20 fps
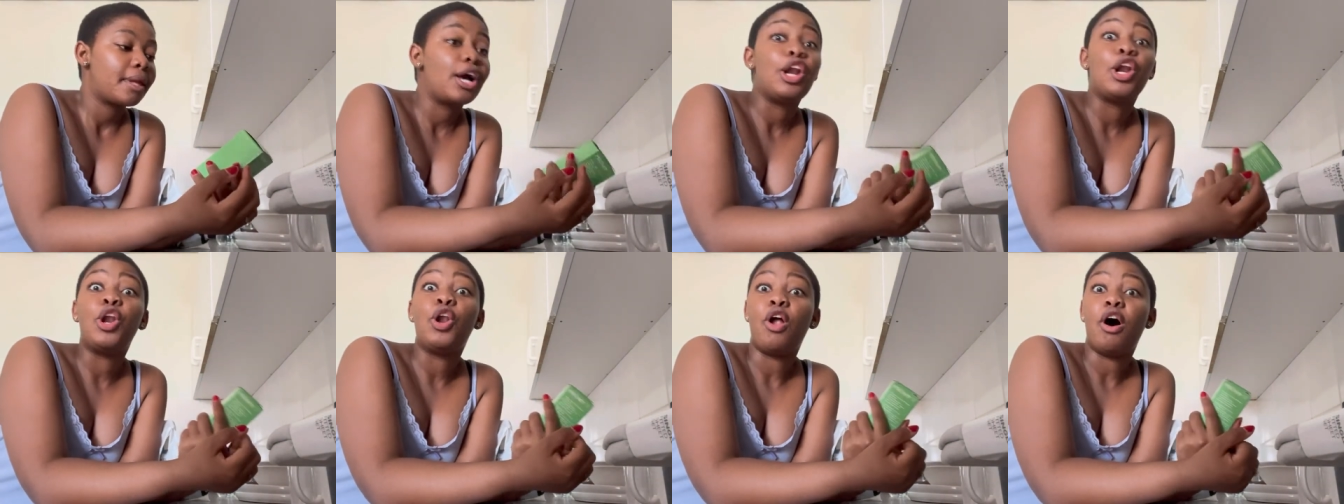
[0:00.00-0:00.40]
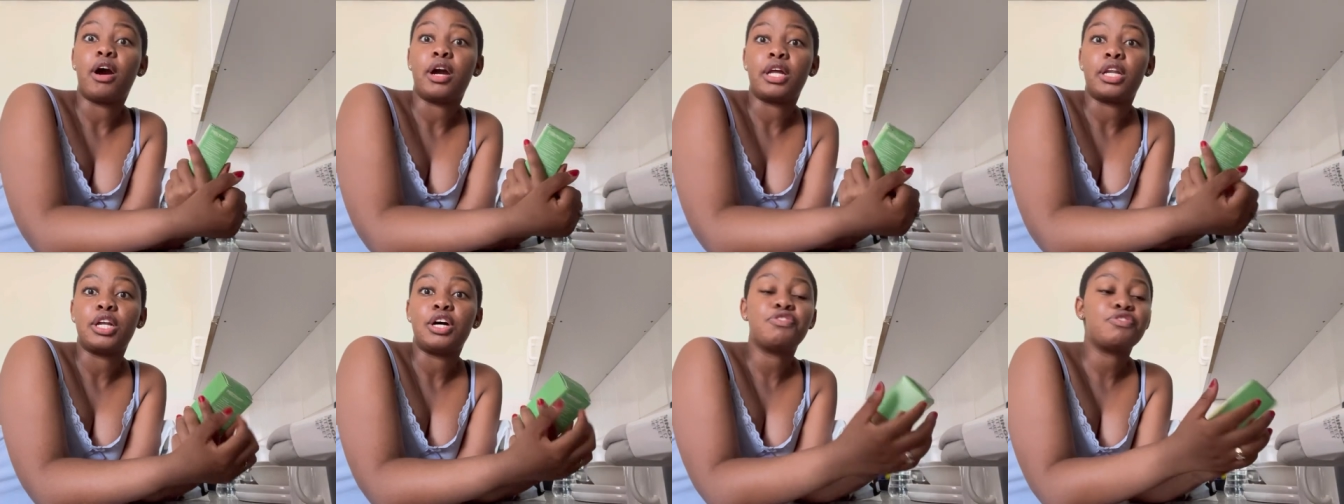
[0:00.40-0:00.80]
long
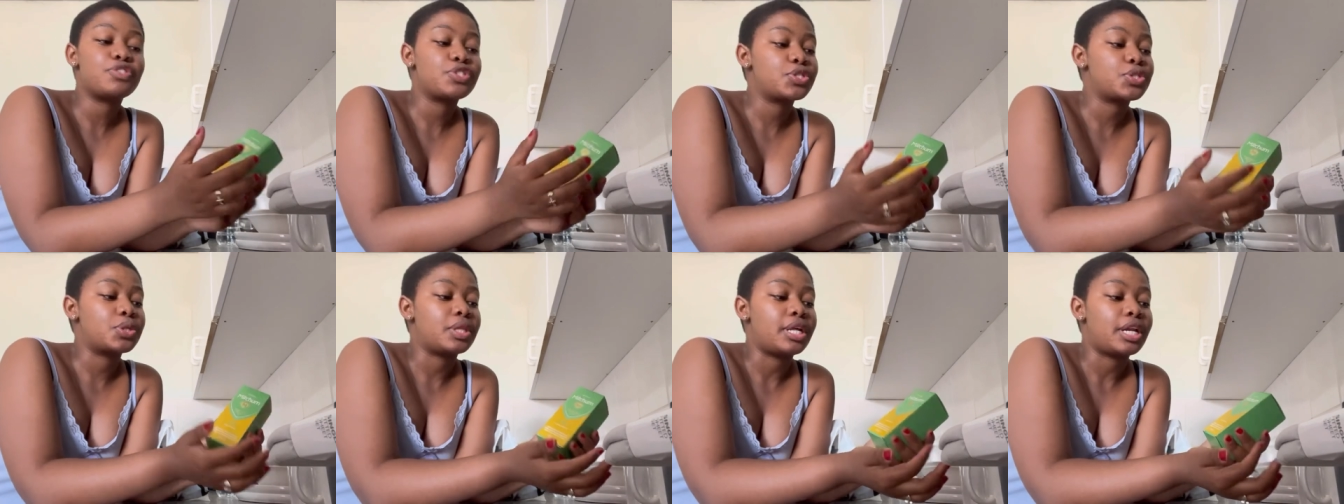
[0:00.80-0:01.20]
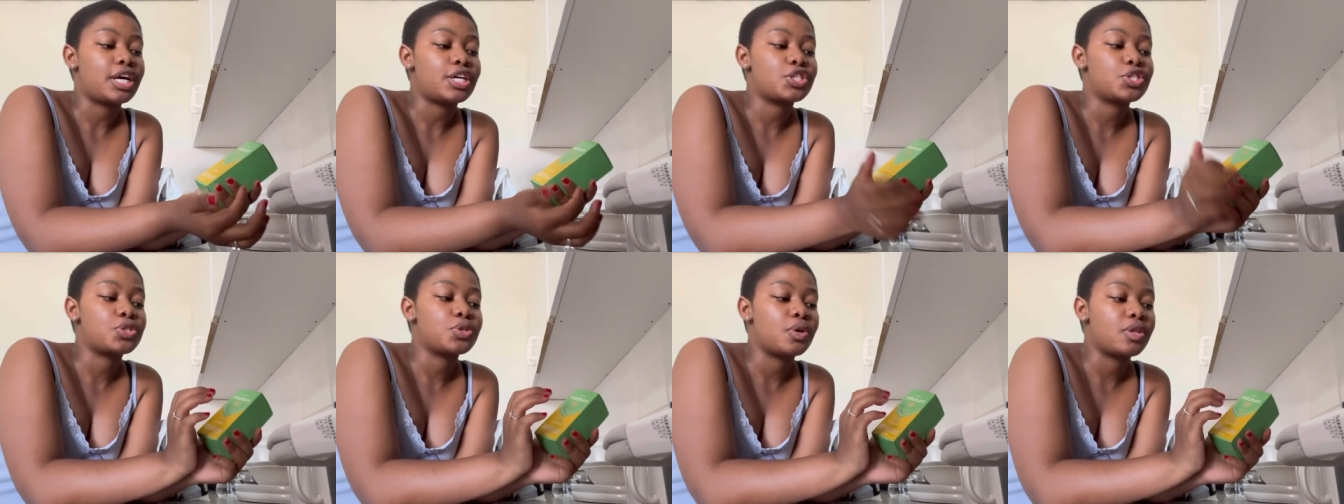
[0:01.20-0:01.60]
enough. So then I
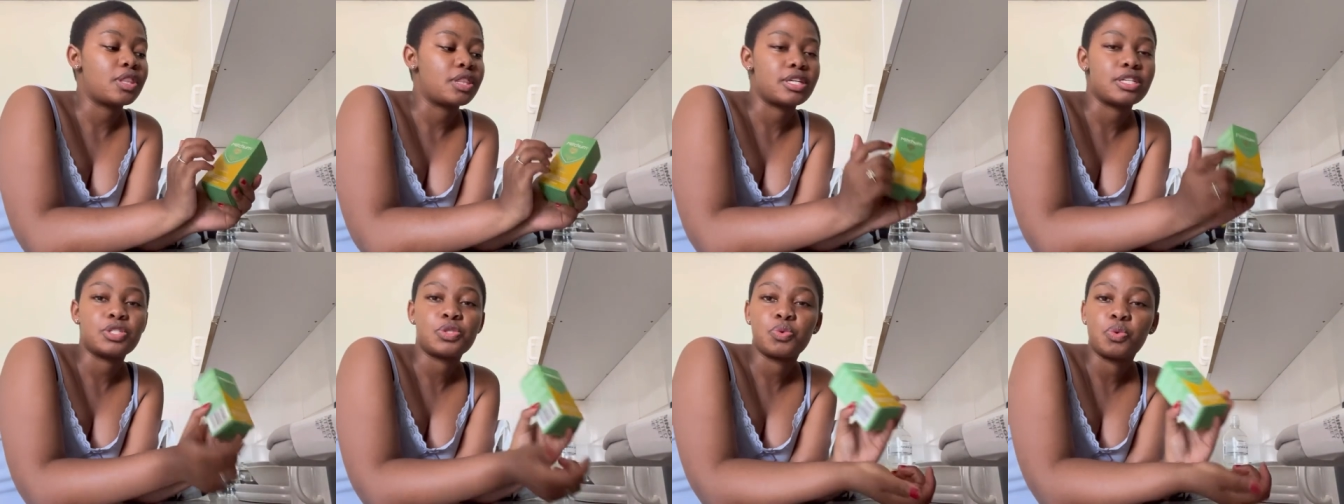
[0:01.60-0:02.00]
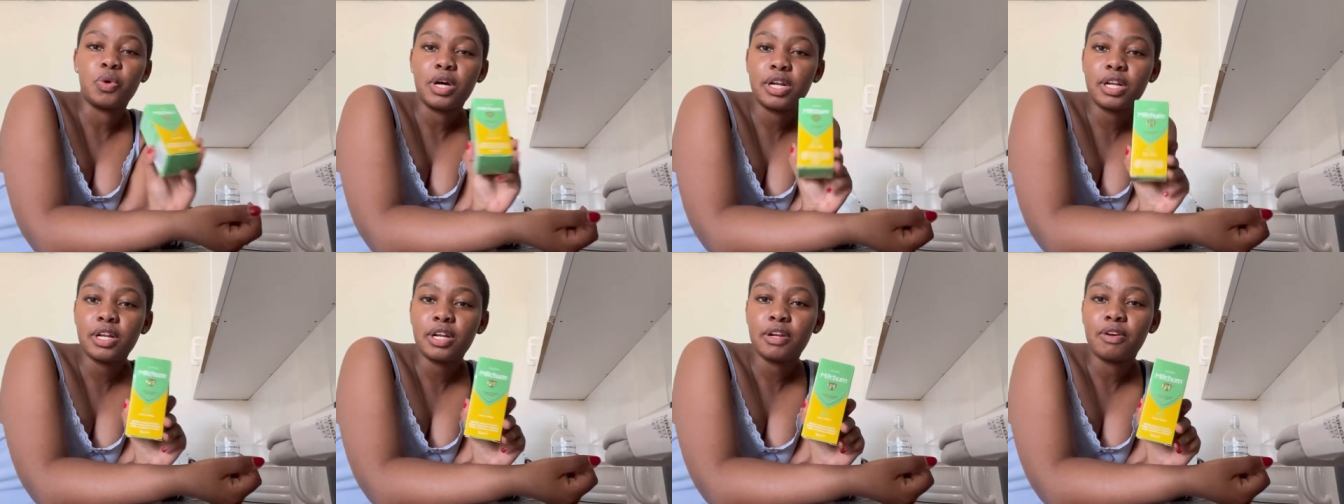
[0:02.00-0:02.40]
saw this
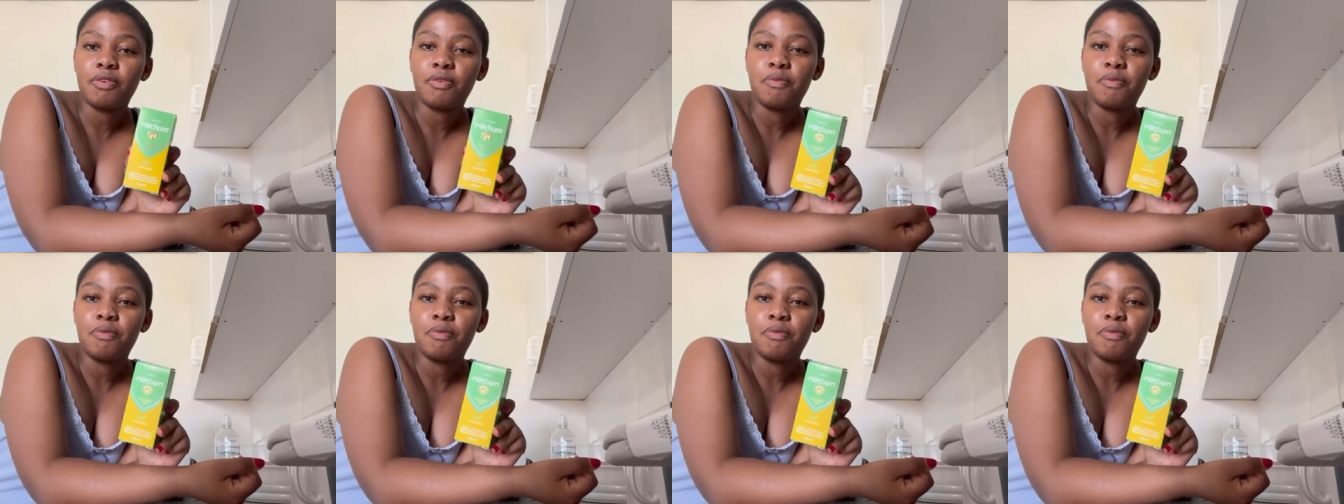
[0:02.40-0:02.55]
one.